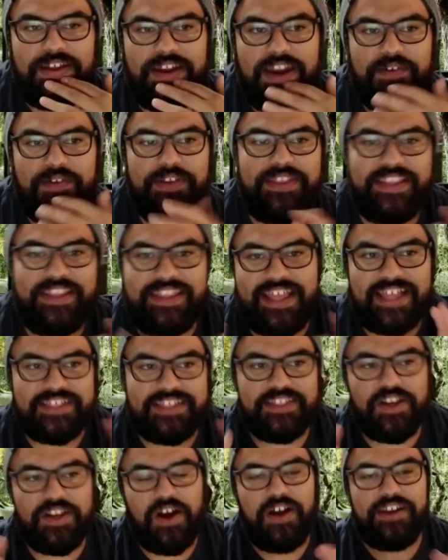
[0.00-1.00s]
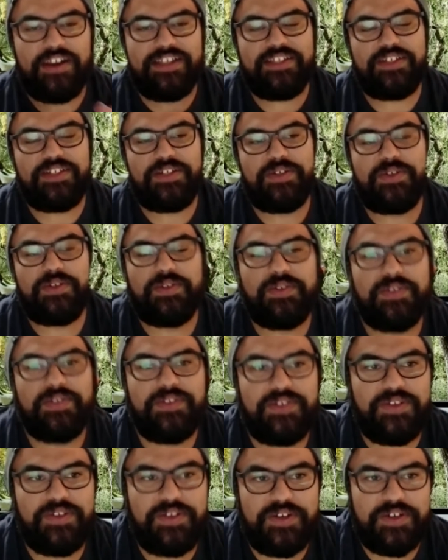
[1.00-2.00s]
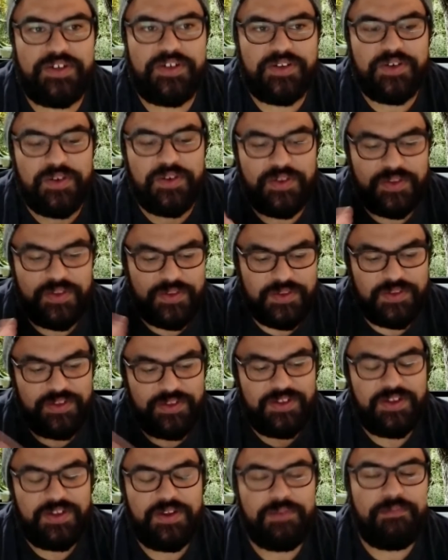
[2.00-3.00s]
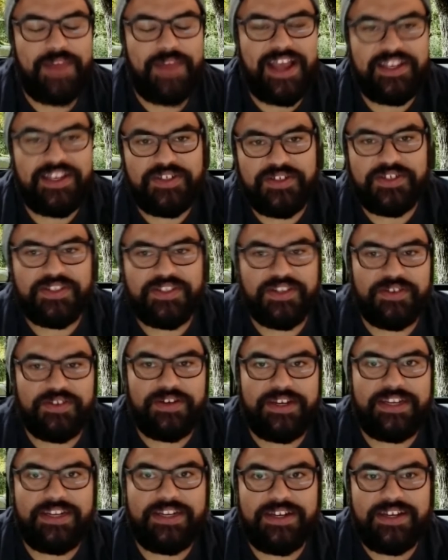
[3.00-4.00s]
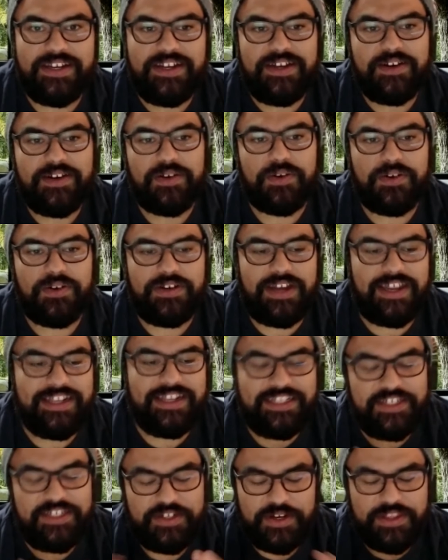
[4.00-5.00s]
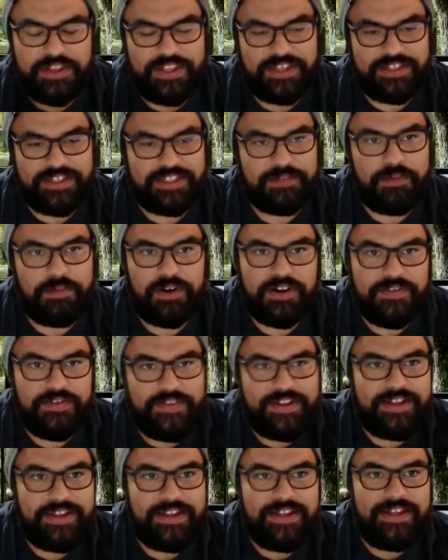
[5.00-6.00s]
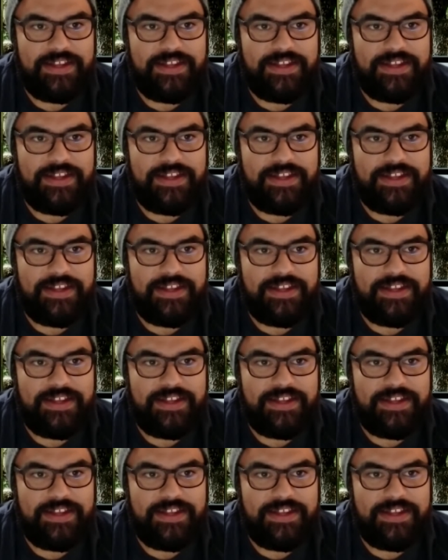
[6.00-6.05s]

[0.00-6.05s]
everything that's gone into your whole master's degree, or at least your thesis part of it.